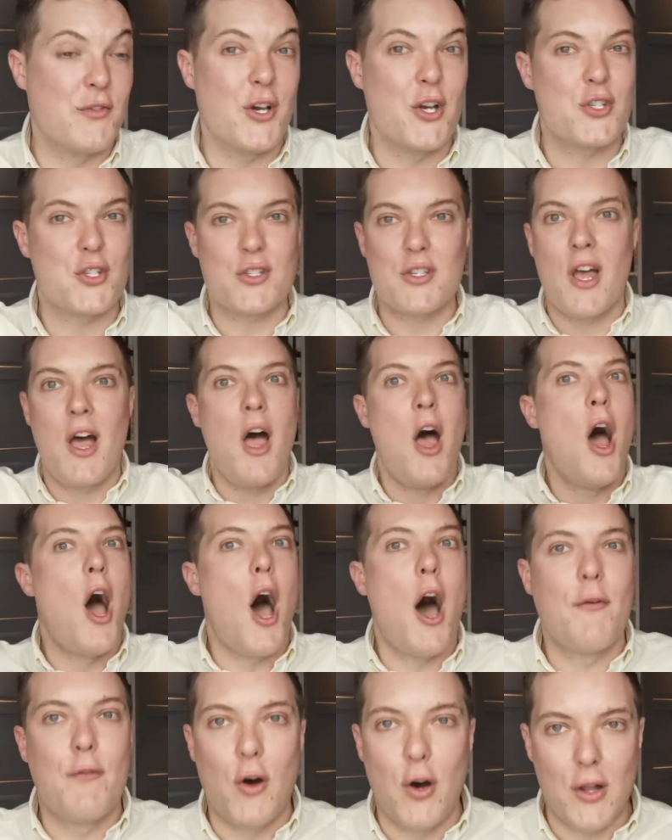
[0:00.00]
versions
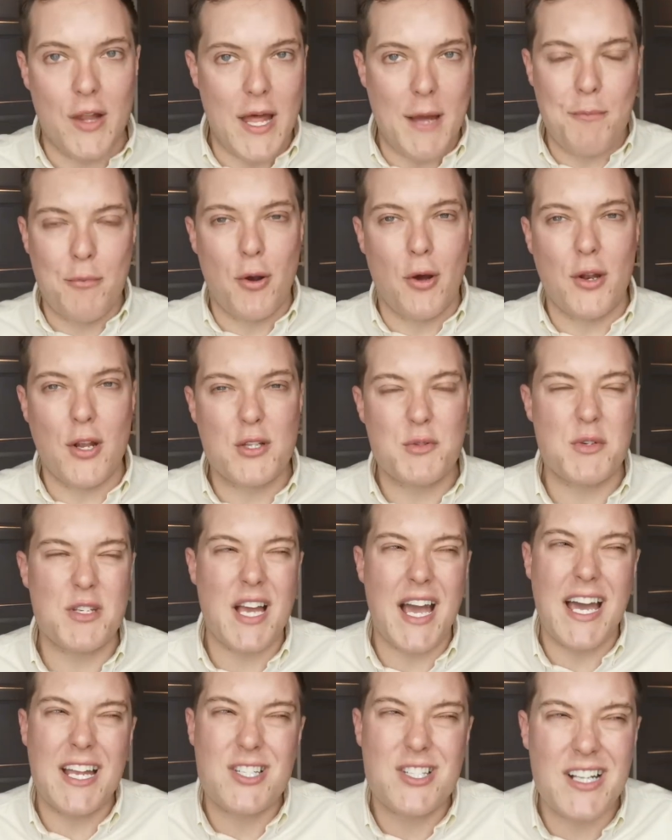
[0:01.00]
of all their products, which
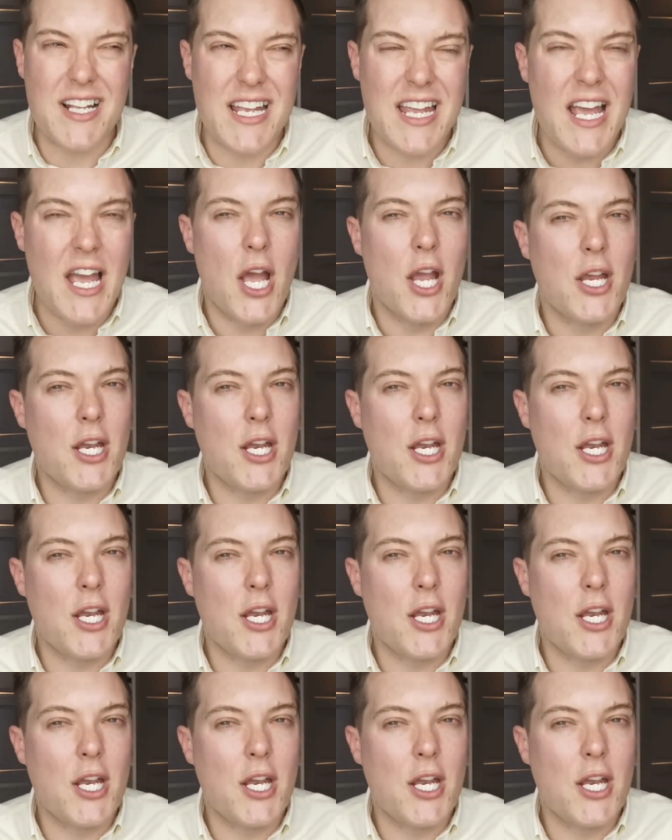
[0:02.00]
actually,